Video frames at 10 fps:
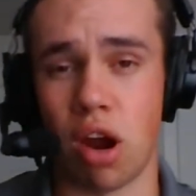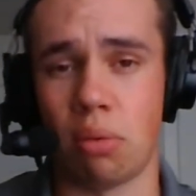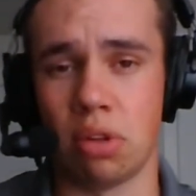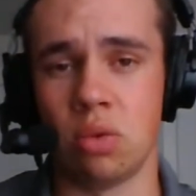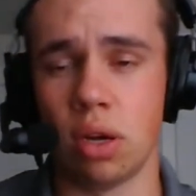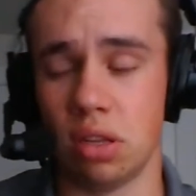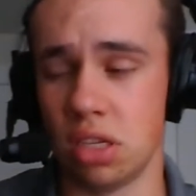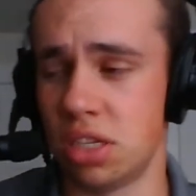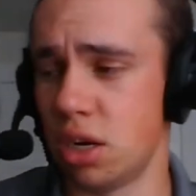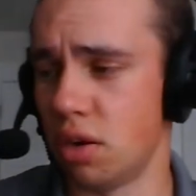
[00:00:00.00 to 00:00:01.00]
probably will
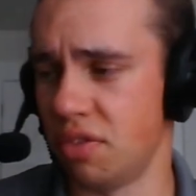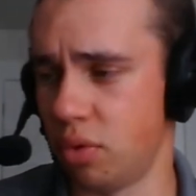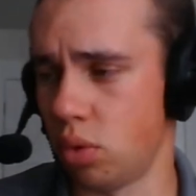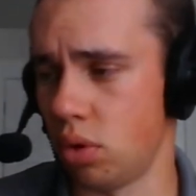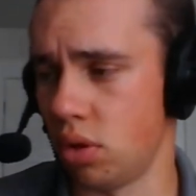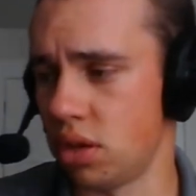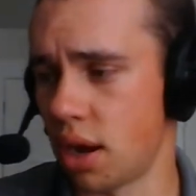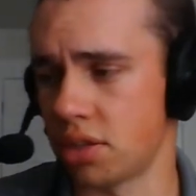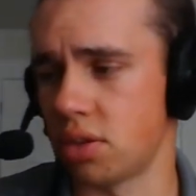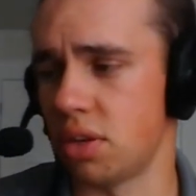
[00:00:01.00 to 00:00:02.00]
this year for the
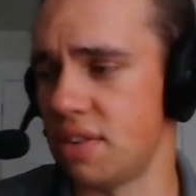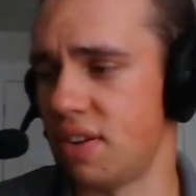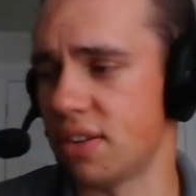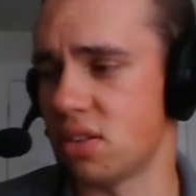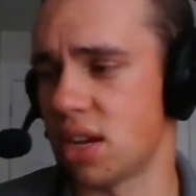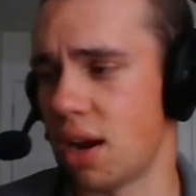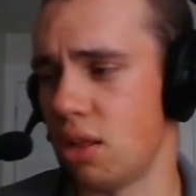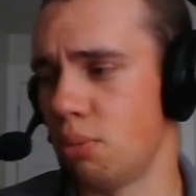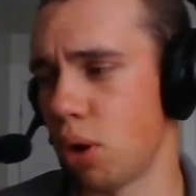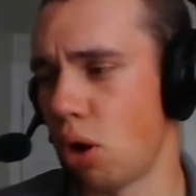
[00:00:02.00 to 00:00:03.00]
Ducks on the defensive side
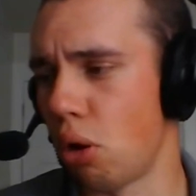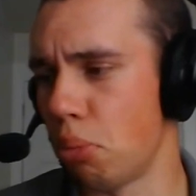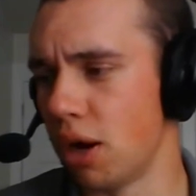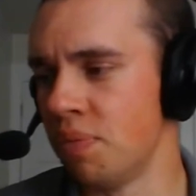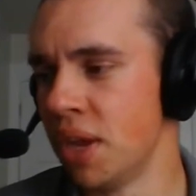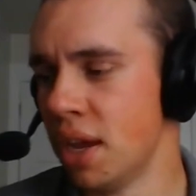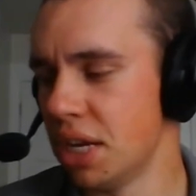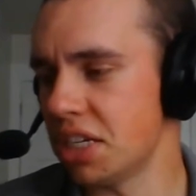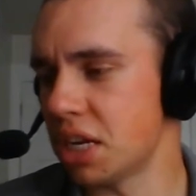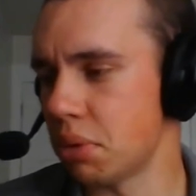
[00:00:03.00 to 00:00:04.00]
of the ball. But
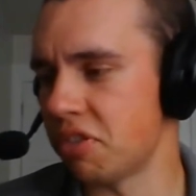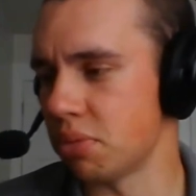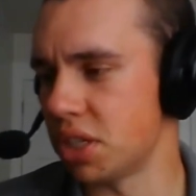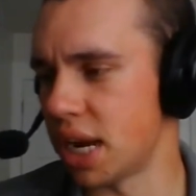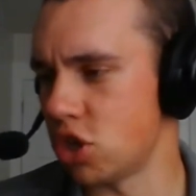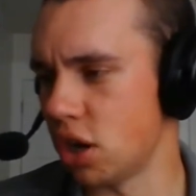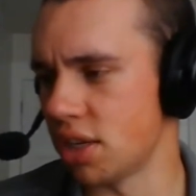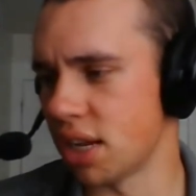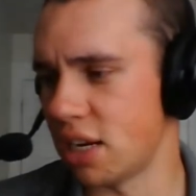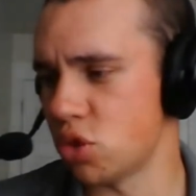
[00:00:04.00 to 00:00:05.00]
he's coming from St.
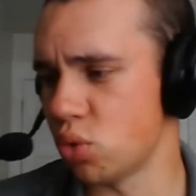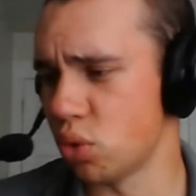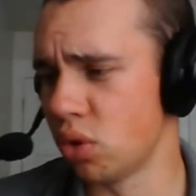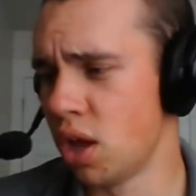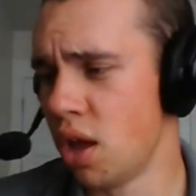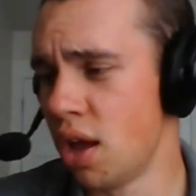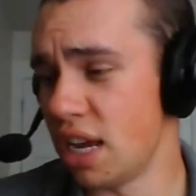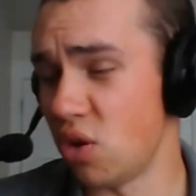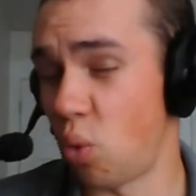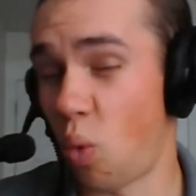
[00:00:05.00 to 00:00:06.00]
John's High School
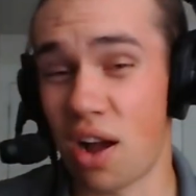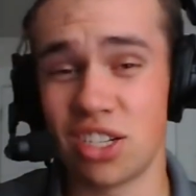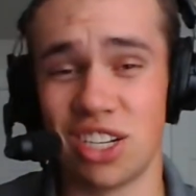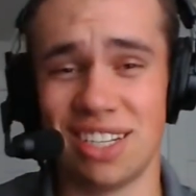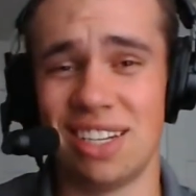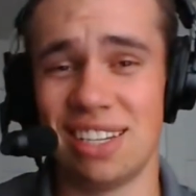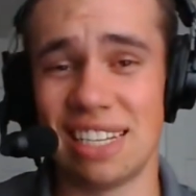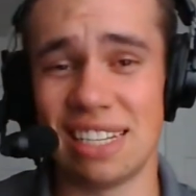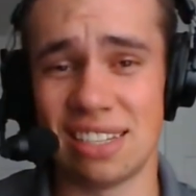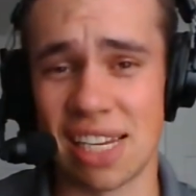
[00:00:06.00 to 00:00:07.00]
in Washington,
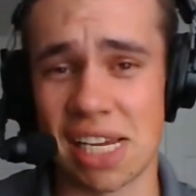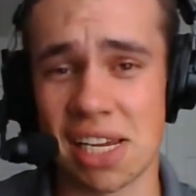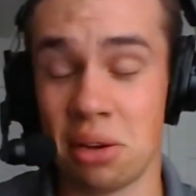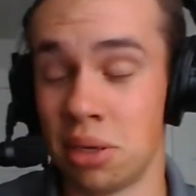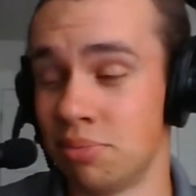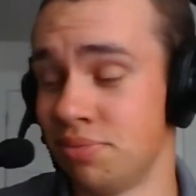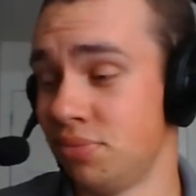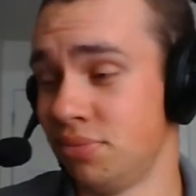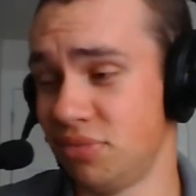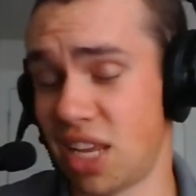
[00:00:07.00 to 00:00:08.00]
D.C.
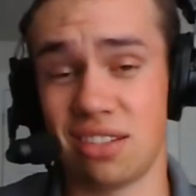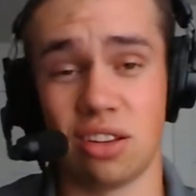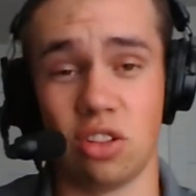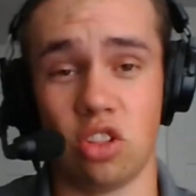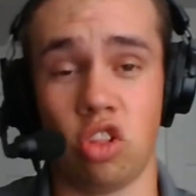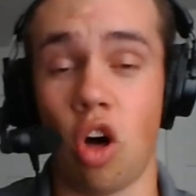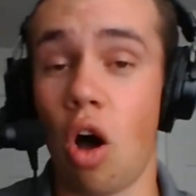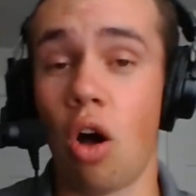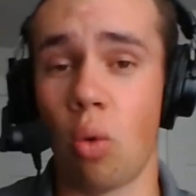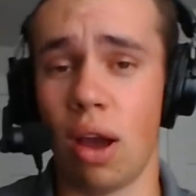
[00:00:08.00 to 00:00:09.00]
That's a
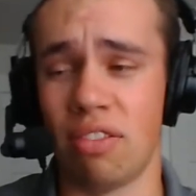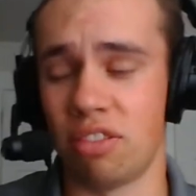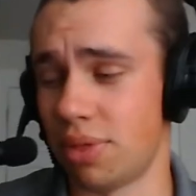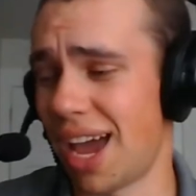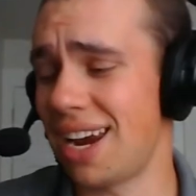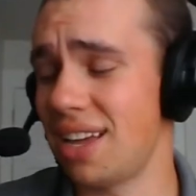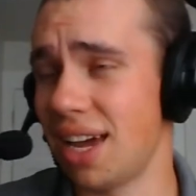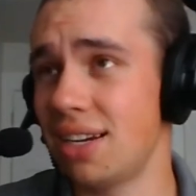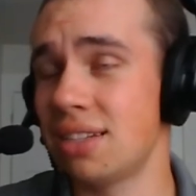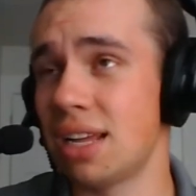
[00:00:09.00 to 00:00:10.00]
long way from that.
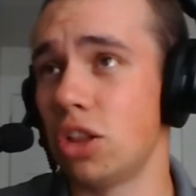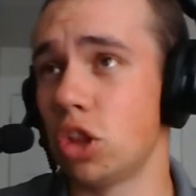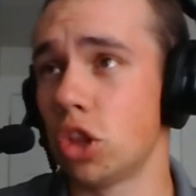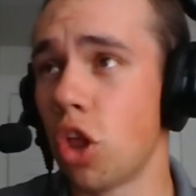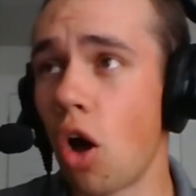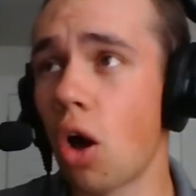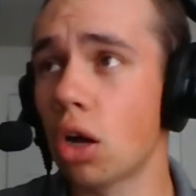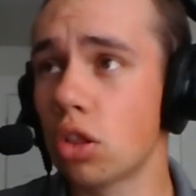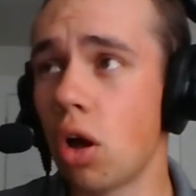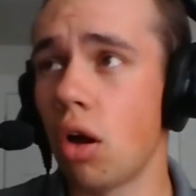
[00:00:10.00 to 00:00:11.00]
That is a
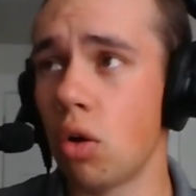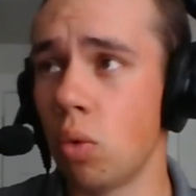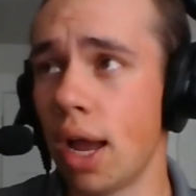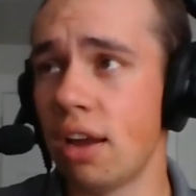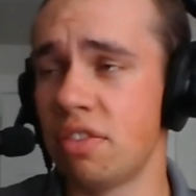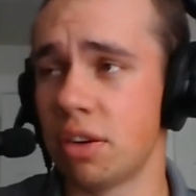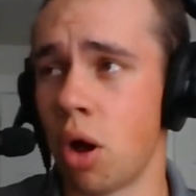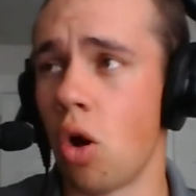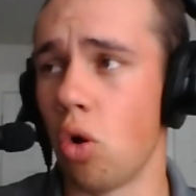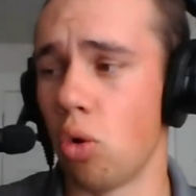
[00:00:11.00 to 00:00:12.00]
long, long way from
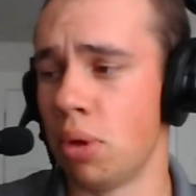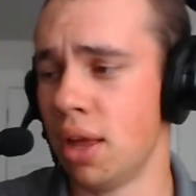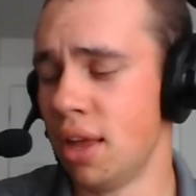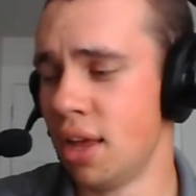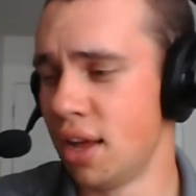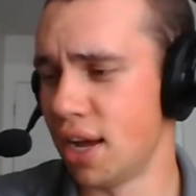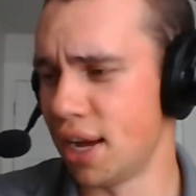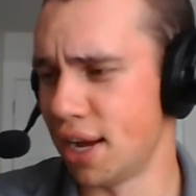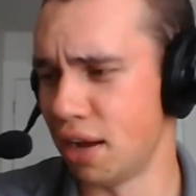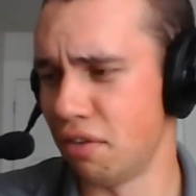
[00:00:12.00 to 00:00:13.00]
home
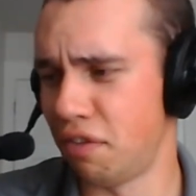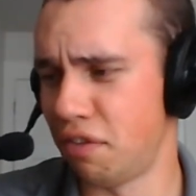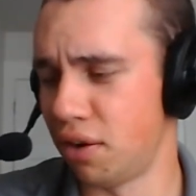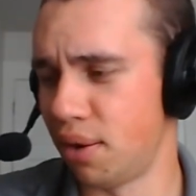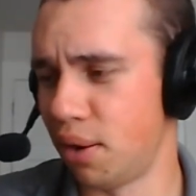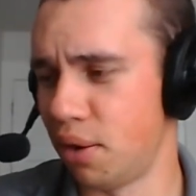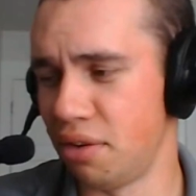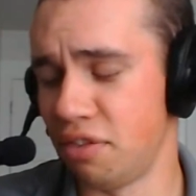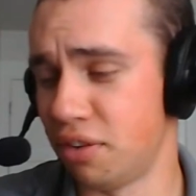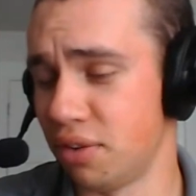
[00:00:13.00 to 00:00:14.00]

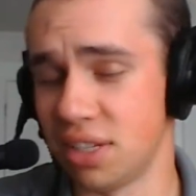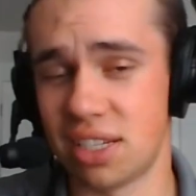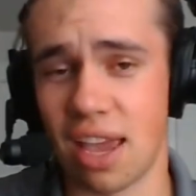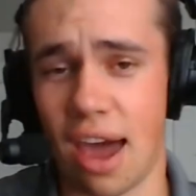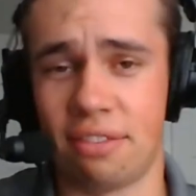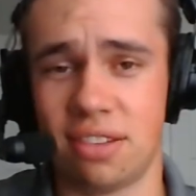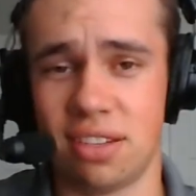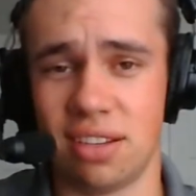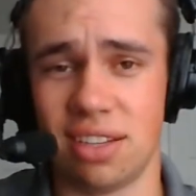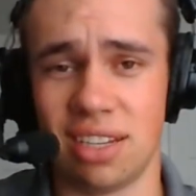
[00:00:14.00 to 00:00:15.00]
for the staff
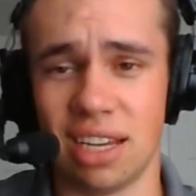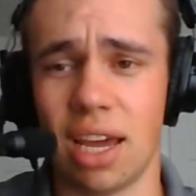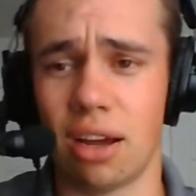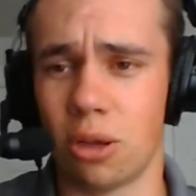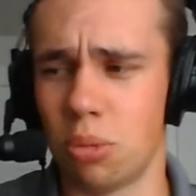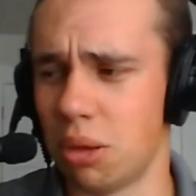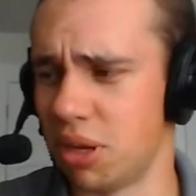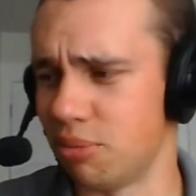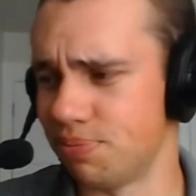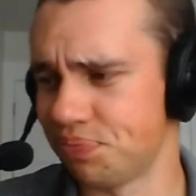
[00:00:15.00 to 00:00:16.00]
to get a
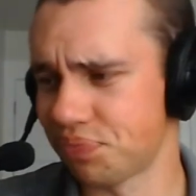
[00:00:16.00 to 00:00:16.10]
commitment.